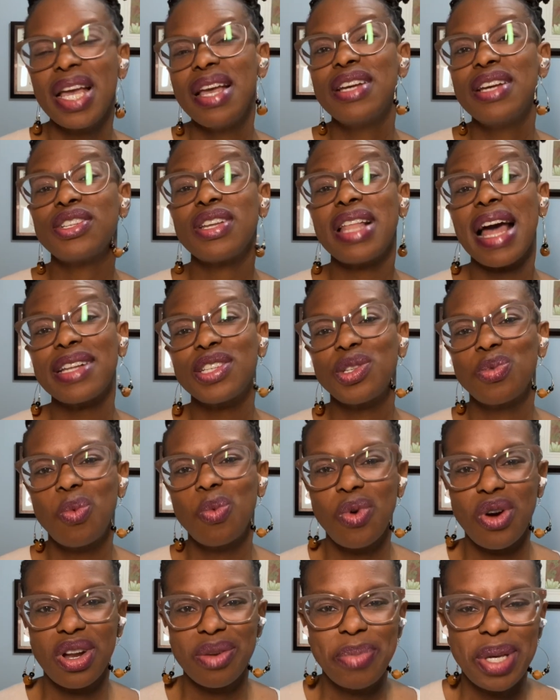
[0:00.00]
So that's
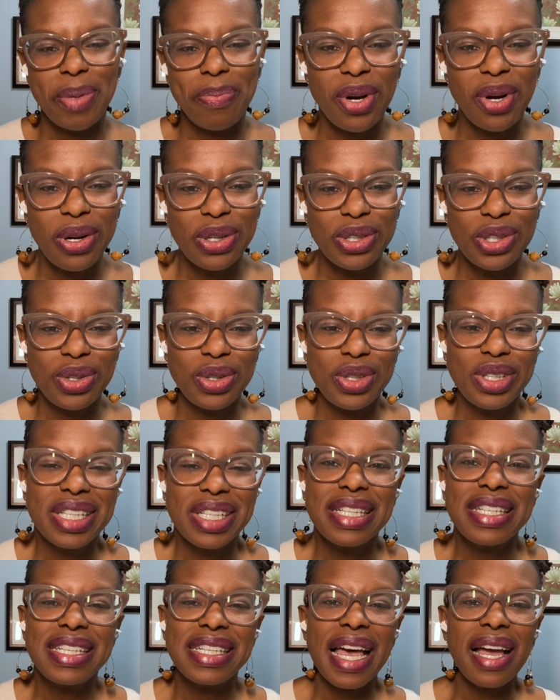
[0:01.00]
one, be punctual. The
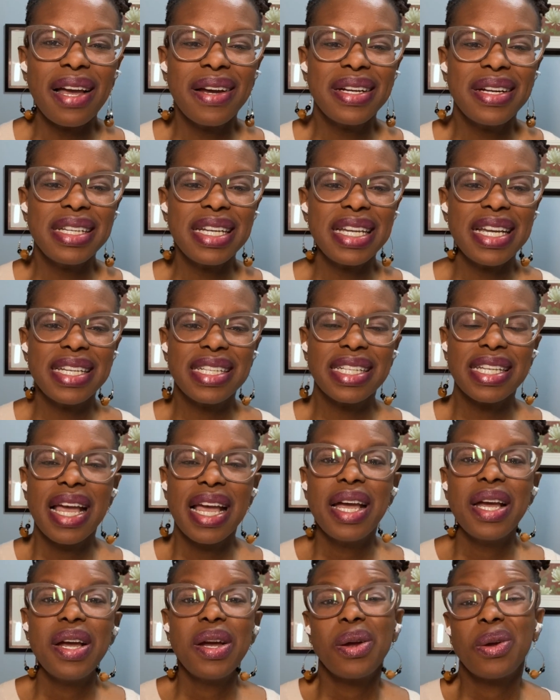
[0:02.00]
second is
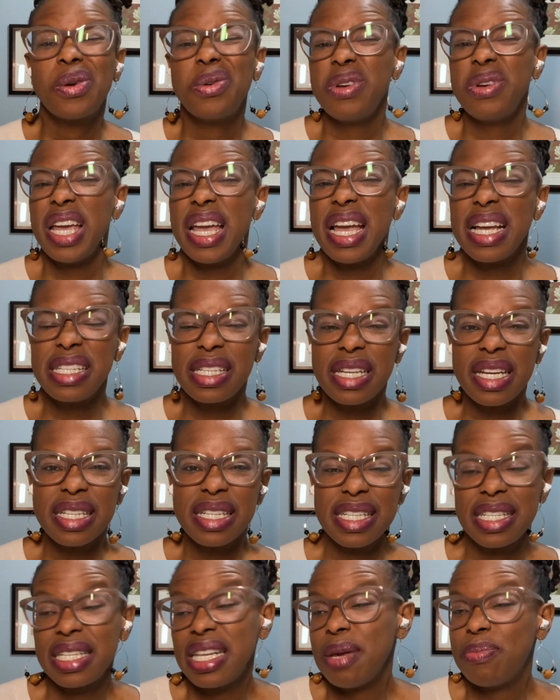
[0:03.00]
create a
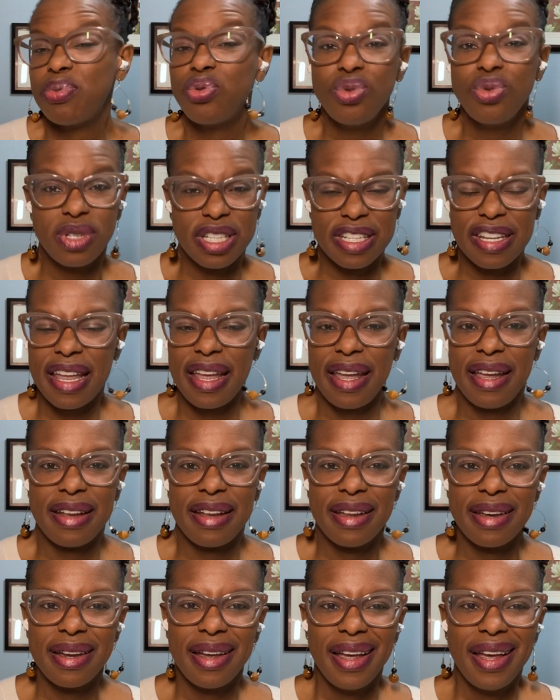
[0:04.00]
sleep
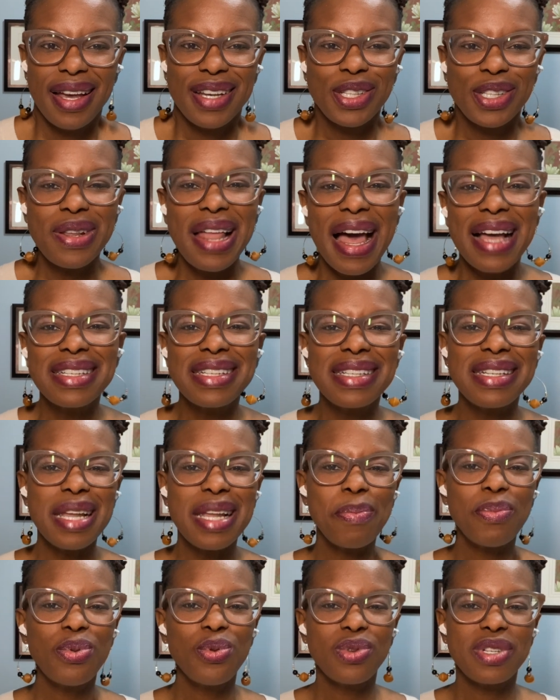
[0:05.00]
routine. So that
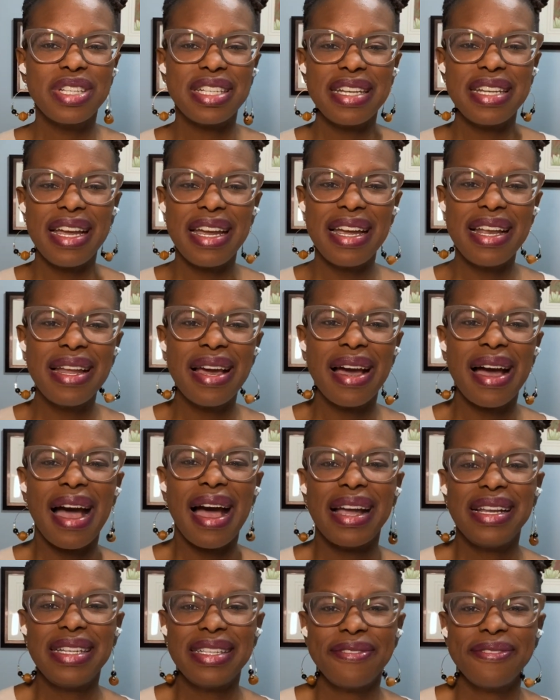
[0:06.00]
sleep routine
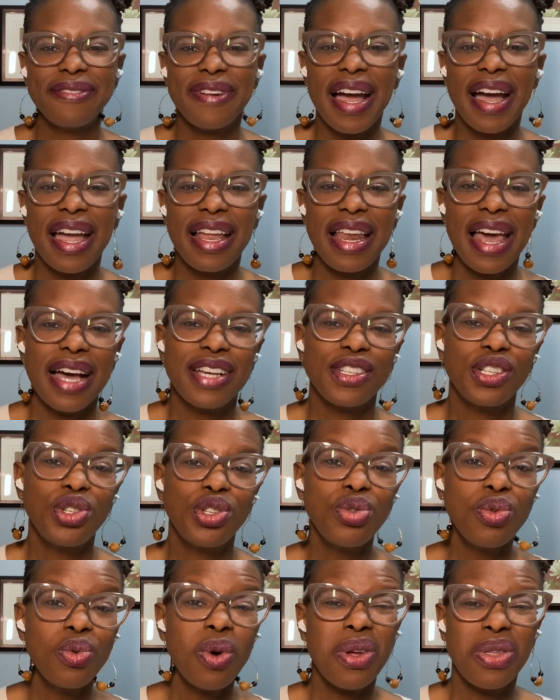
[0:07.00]
I define as
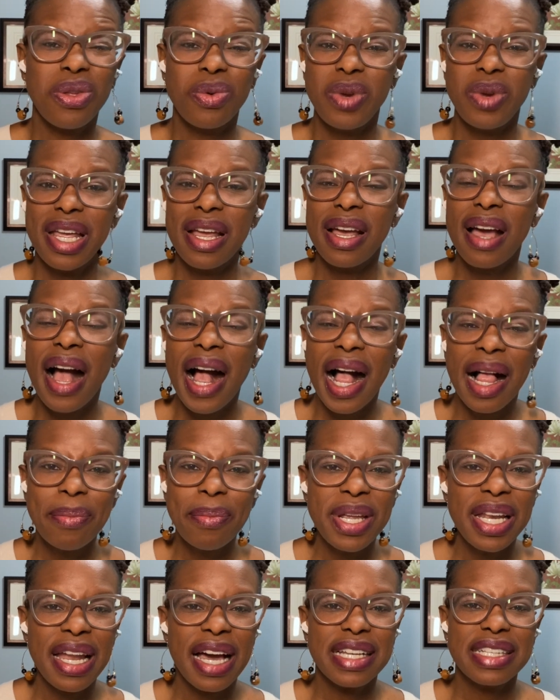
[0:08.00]
2 or 3
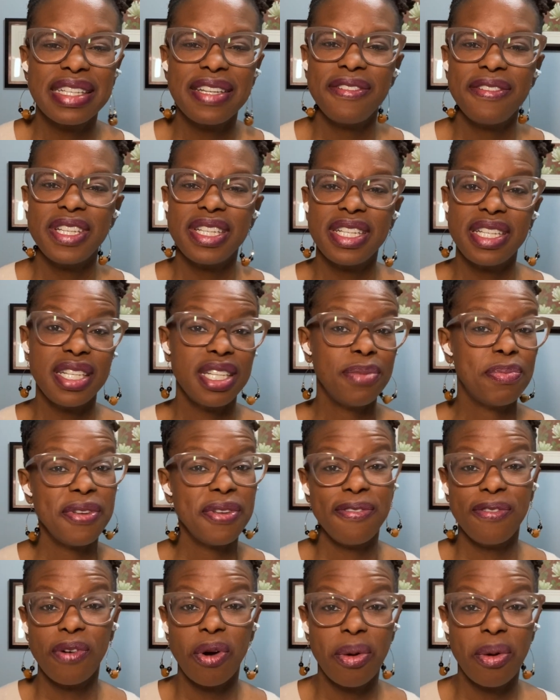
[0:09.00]
calming activities before